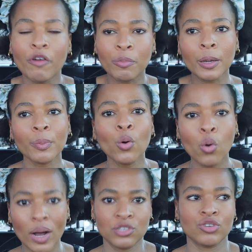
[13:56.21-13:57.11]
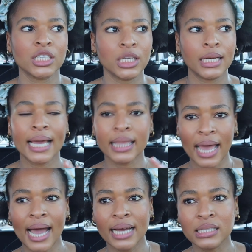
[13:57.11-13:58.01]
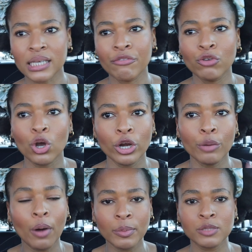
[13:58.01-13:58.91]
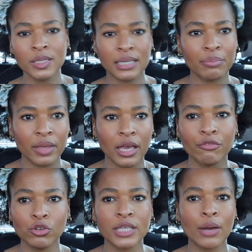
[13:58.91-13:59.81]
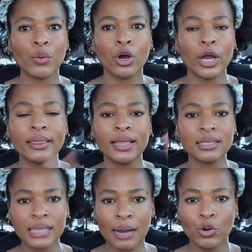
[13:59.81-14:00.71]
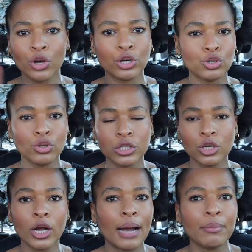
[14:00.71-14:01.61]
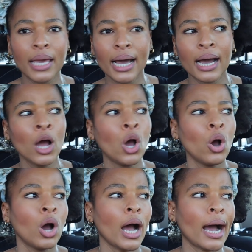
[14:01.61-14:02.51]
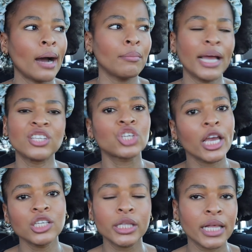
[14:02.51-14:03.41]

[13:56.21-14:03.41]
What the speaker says: for people who are structured like that, if you're gonna promise me something, if you say at this time we're gonna do this, don't come here and change